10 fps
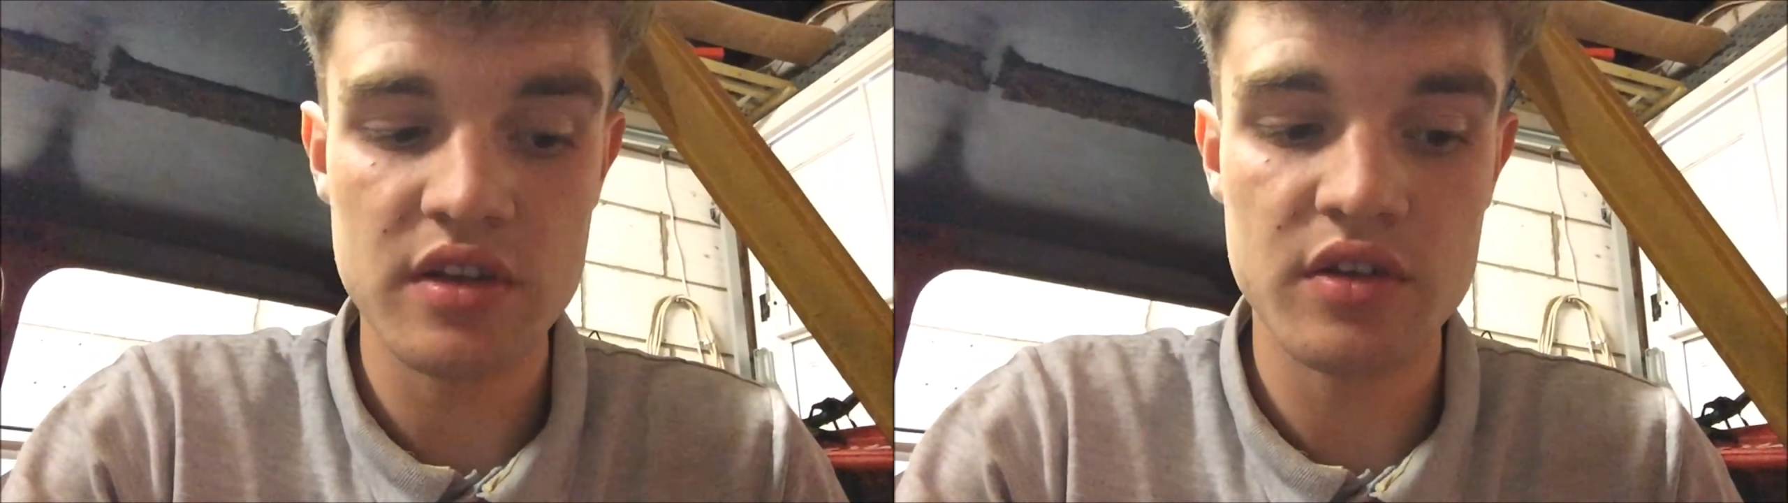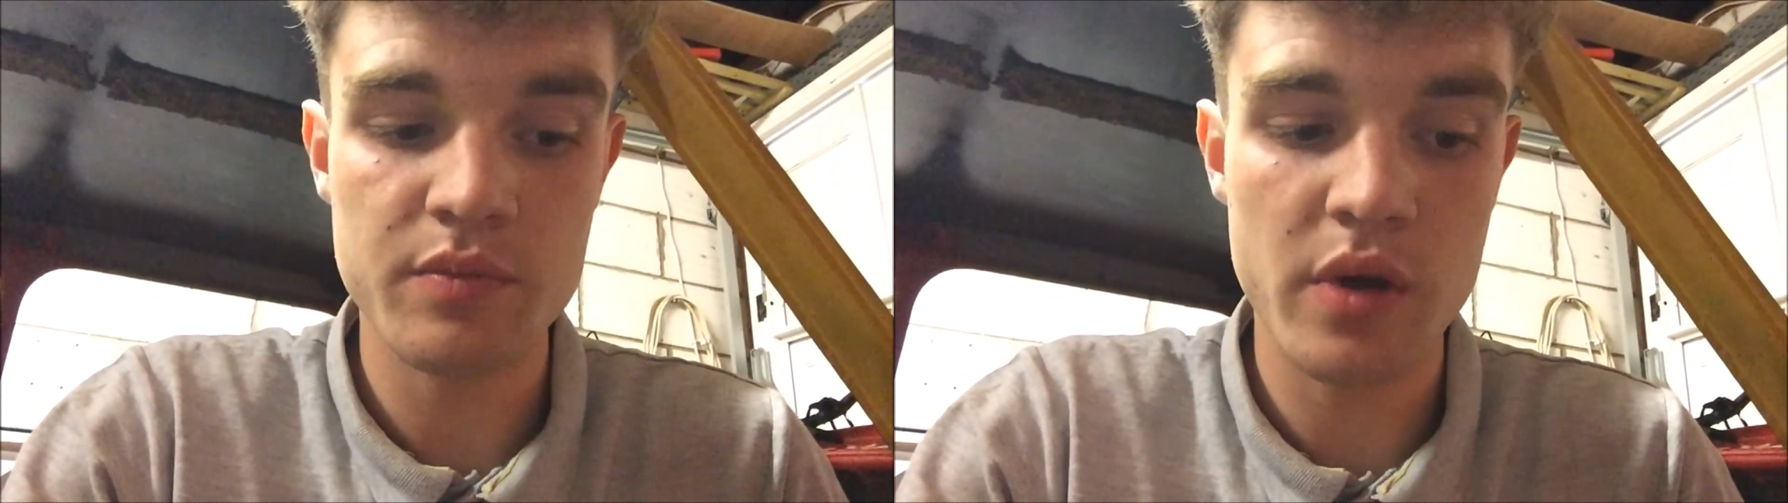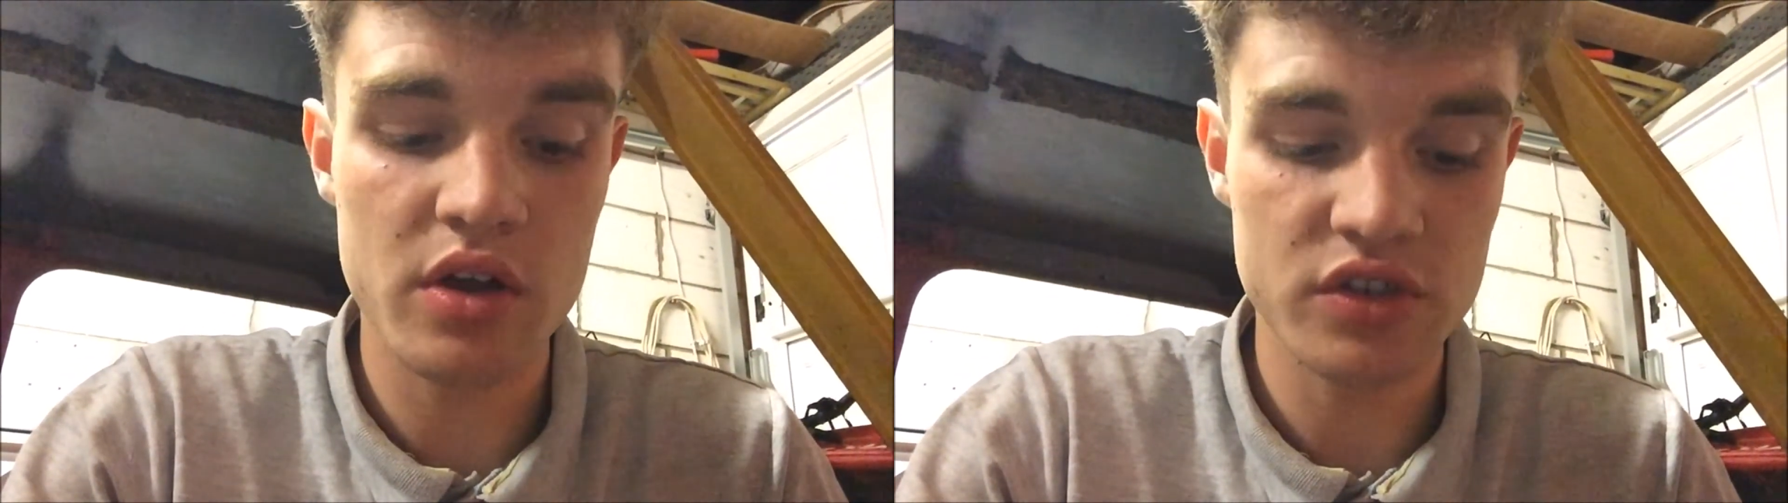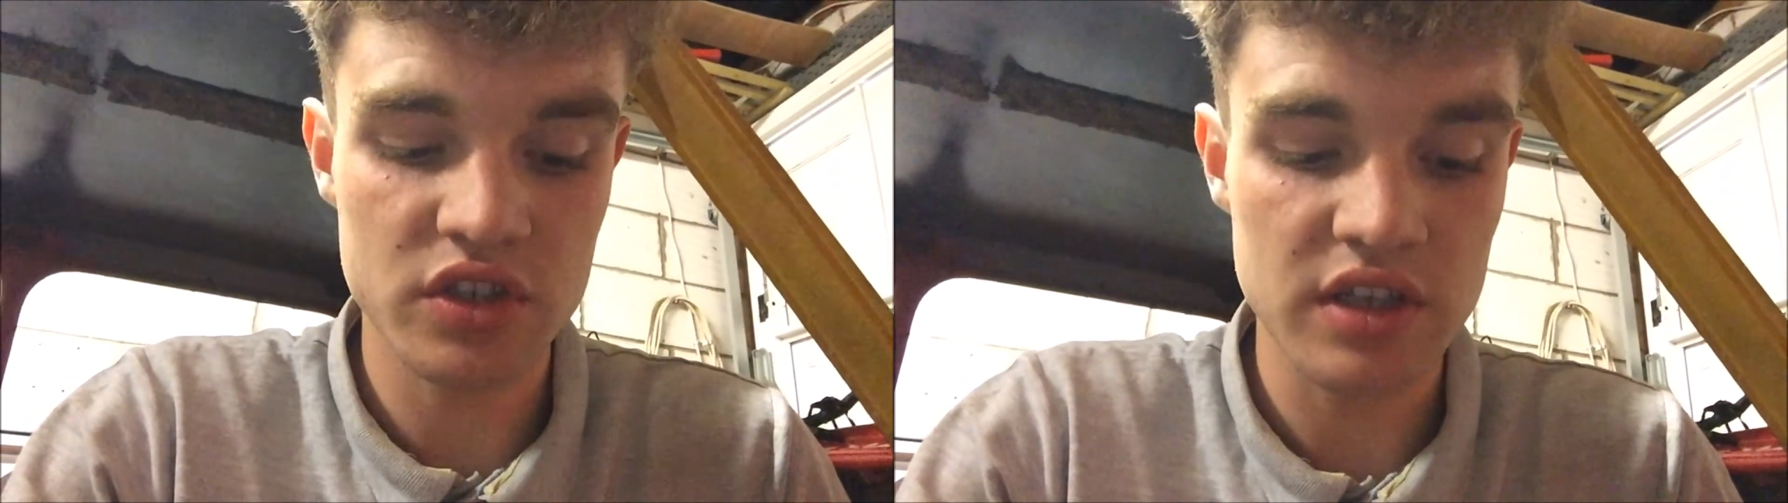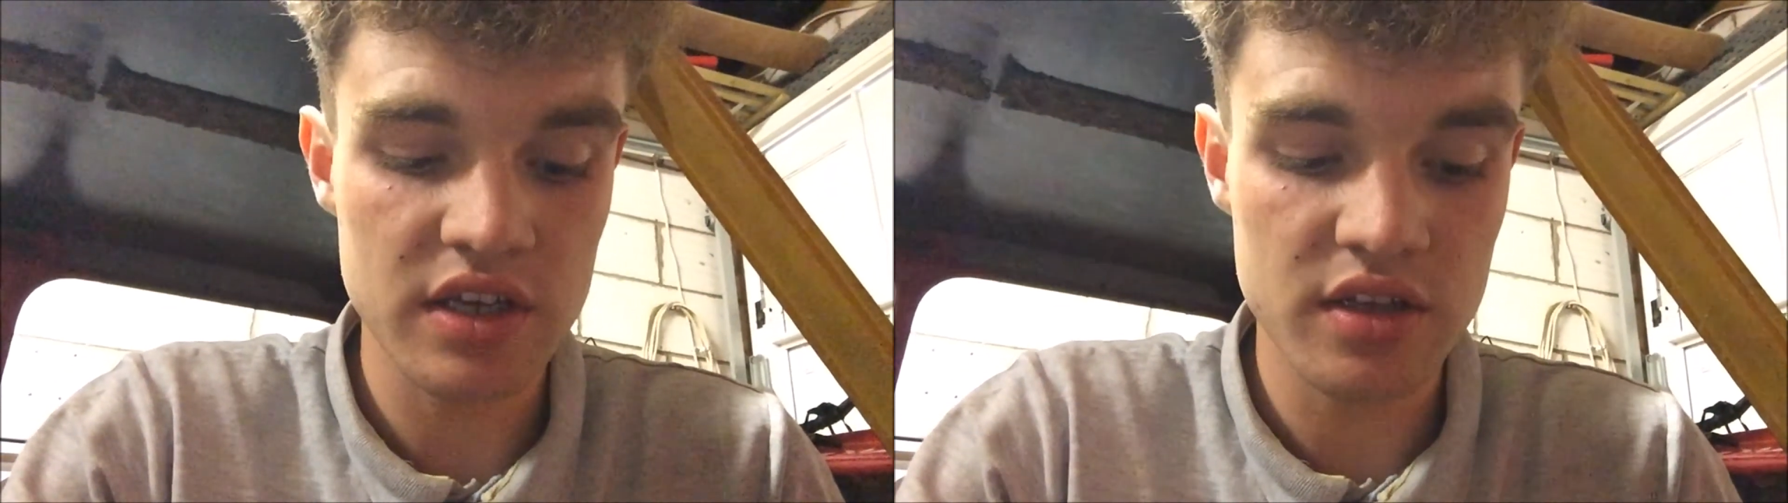it on parts
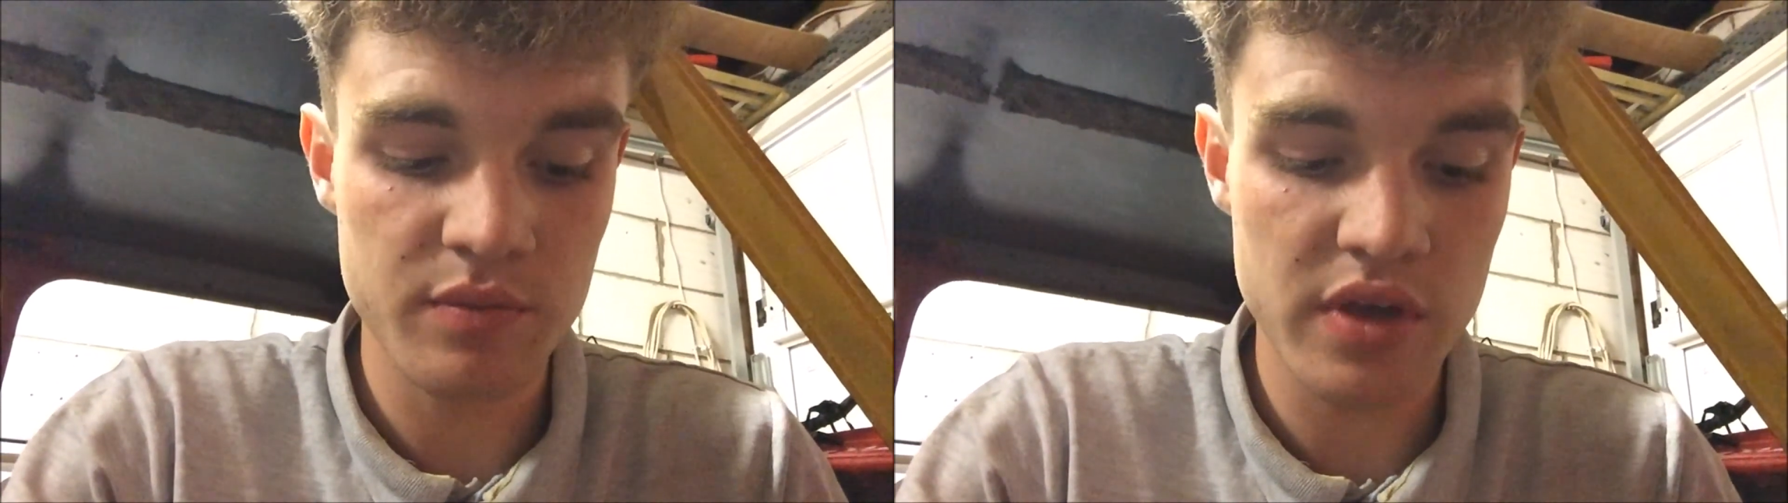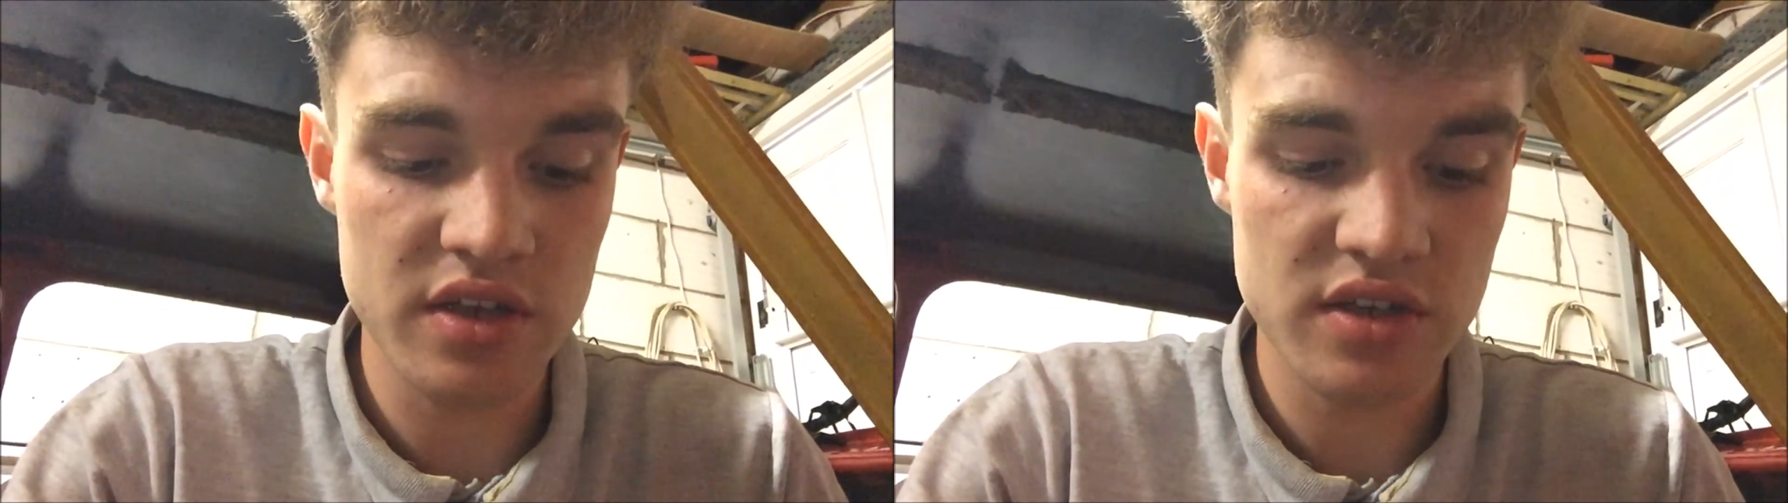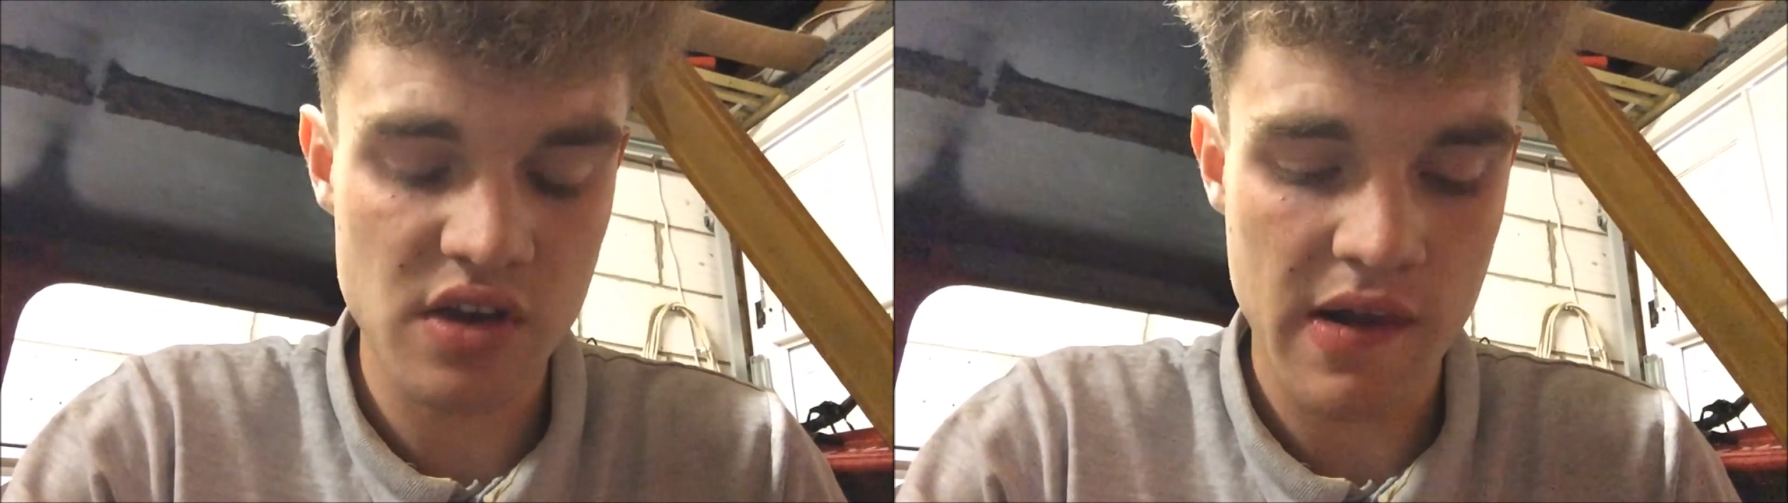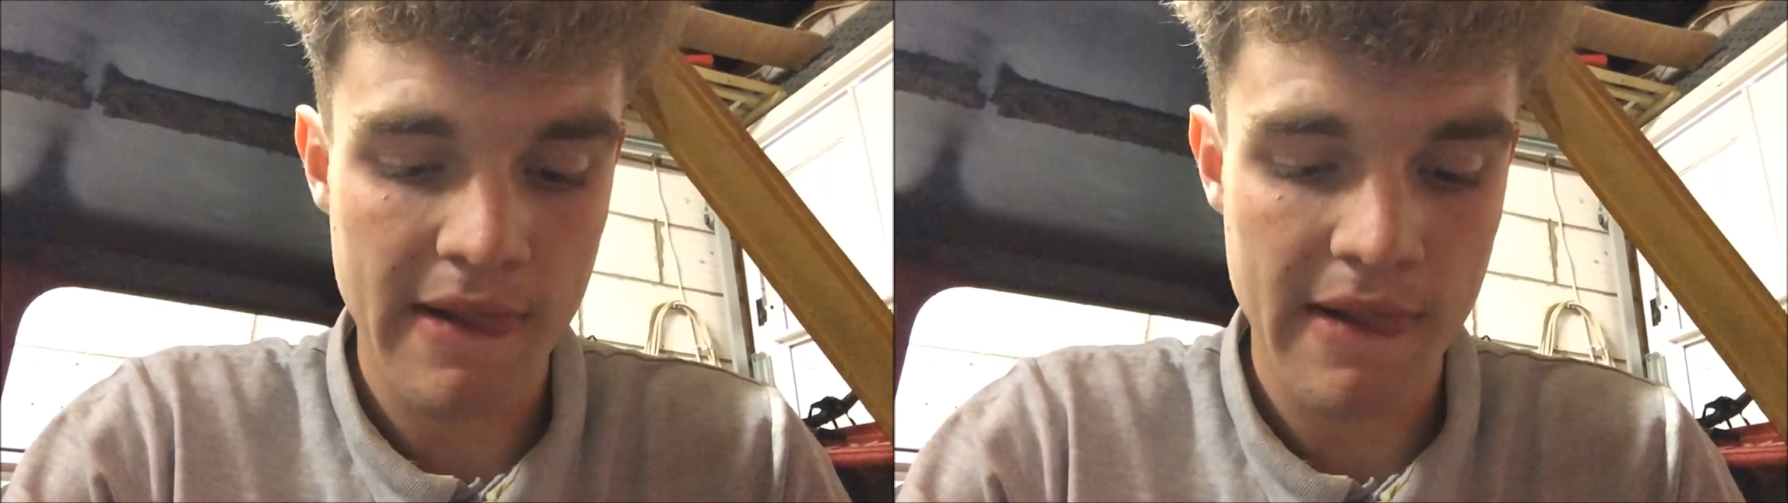you need and bits.